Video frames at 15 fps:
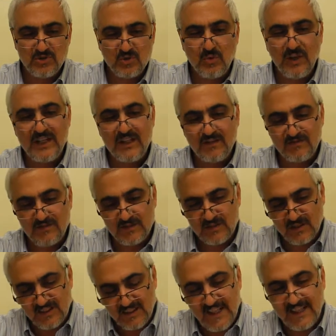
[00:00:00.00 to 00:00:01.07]
was a way of
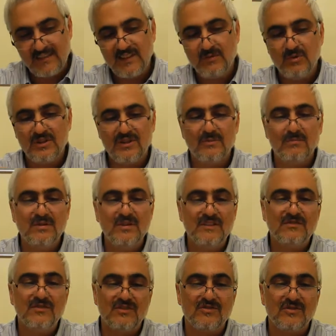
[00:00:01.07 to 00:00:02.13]
connecting with their
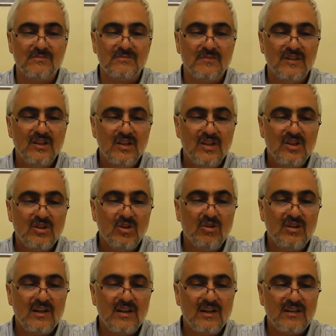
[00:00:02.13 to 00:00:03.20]
belief system. Okay,